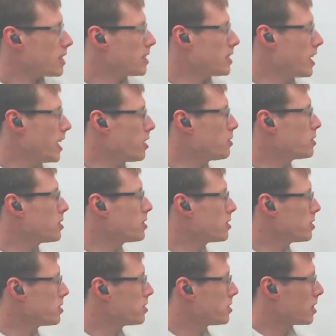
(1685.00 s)
Now
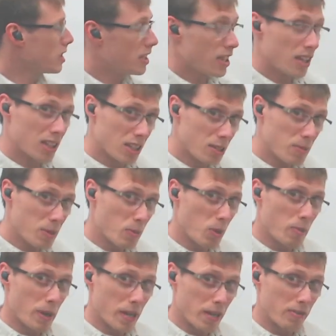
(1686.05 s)
this is a little bit
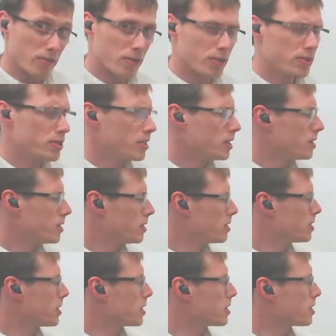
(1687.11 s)
more meaningful.
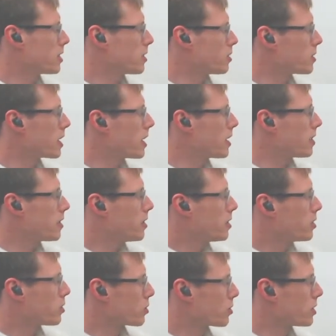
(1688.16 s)
This says that okay,
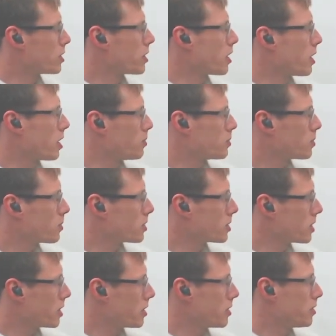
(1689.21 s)
during times, once
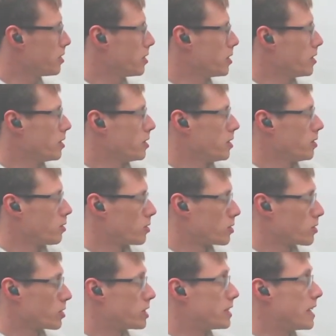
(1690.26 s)
again, or
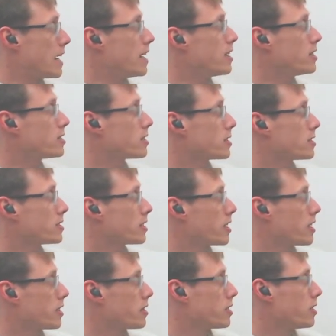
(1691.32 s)
during days, let's
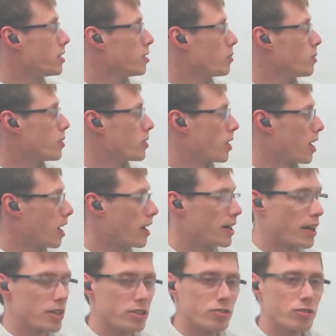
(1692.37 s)
say, with high
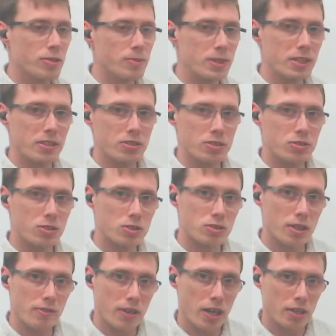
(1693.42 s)
ice cream sales, you also
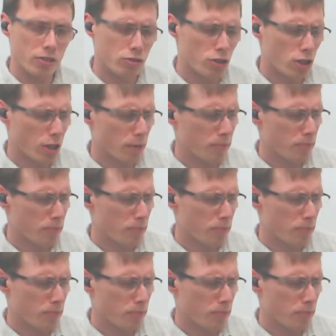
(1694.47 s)
have high crime.